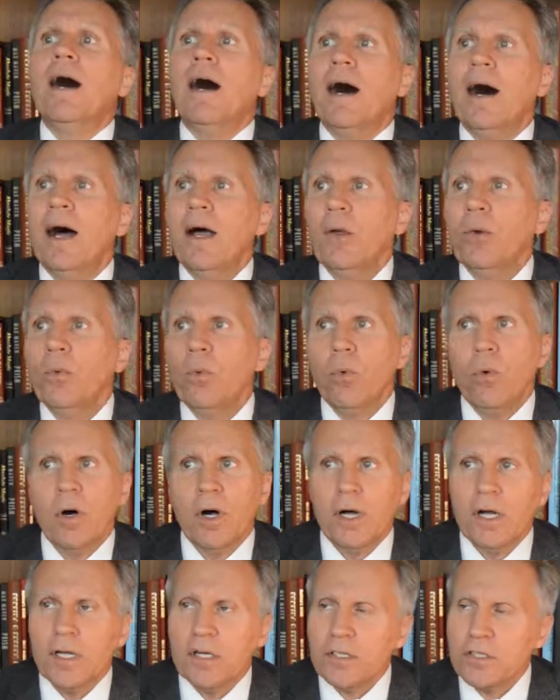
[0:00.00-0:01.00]
I
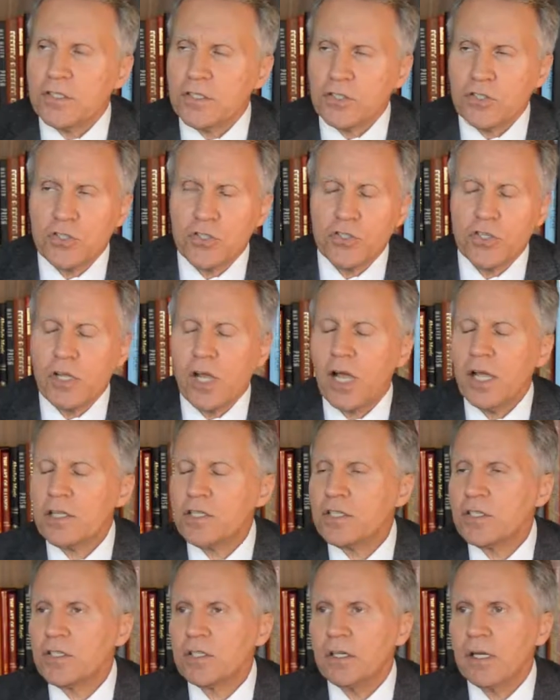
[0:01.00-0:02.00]
was
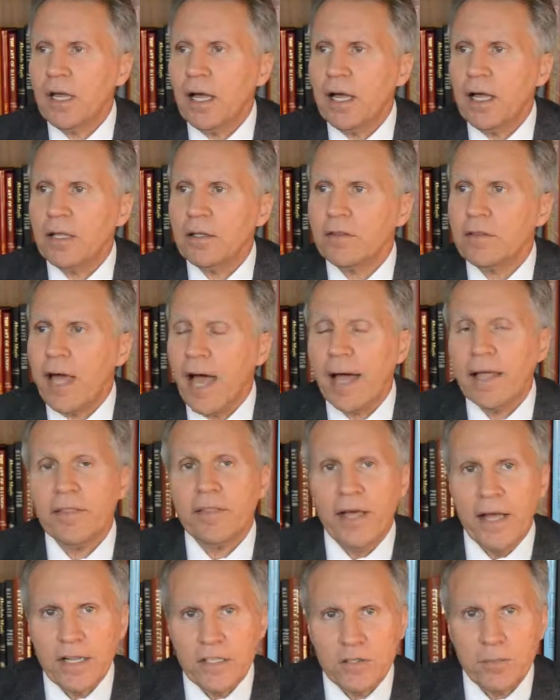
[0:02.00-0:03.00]
just
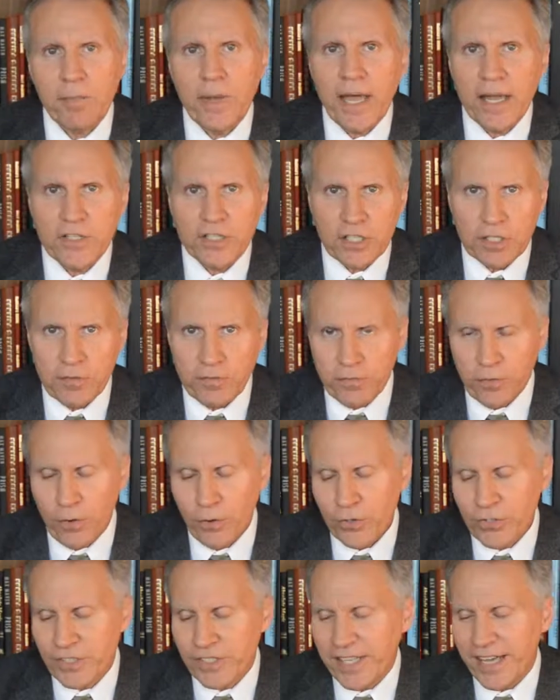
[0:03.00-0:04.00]
that's magic,
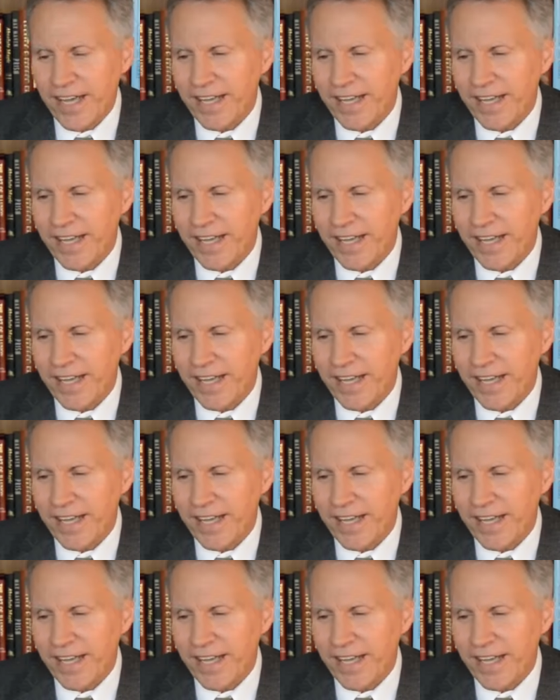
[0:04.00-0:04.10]
folks.